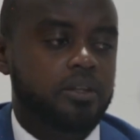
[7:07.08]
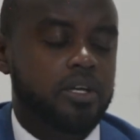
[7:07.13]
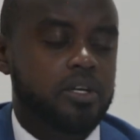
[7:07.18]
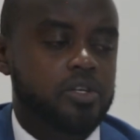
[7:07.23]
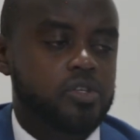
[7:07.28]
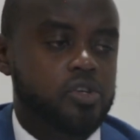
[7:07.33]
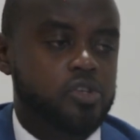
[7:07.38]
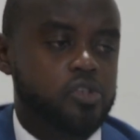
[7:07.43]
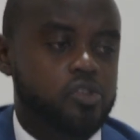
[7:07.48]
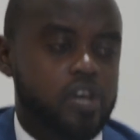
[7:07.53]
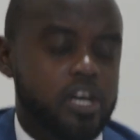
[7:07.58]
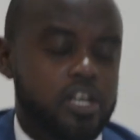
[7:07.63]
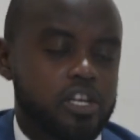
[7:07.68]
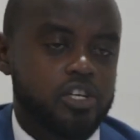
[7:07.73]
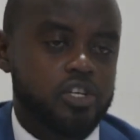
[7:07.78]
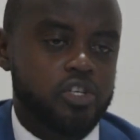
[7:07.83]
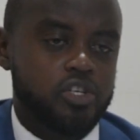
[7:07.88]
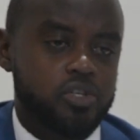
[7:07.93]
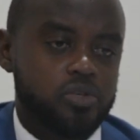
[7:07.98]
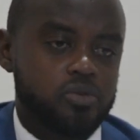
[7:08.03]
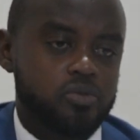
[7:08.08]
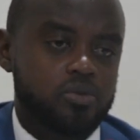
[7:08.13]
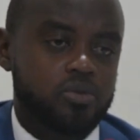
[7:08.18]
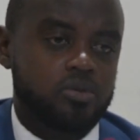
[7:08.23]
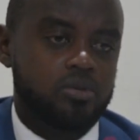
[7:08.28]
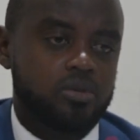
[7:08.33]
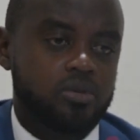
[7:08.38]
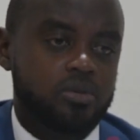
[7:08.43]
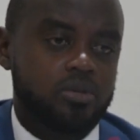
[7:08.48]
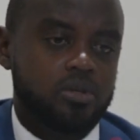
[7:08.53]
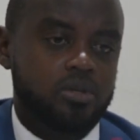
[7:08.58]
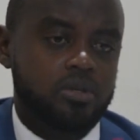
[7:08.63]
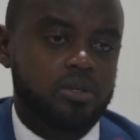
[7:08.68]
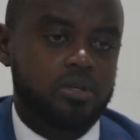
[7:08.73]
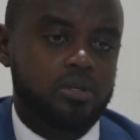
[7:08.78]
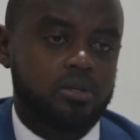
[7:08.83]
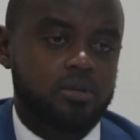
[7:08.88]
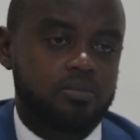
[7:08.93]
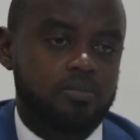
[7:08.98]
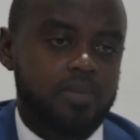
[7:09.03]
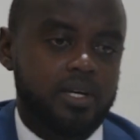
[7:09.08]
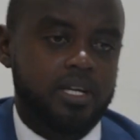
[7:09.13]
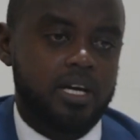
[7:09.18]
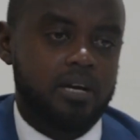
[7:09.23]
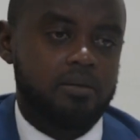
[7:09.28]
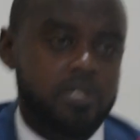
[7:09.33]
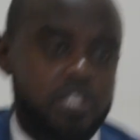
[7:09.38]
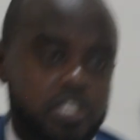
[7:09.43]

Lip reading: There is also an issue. Madame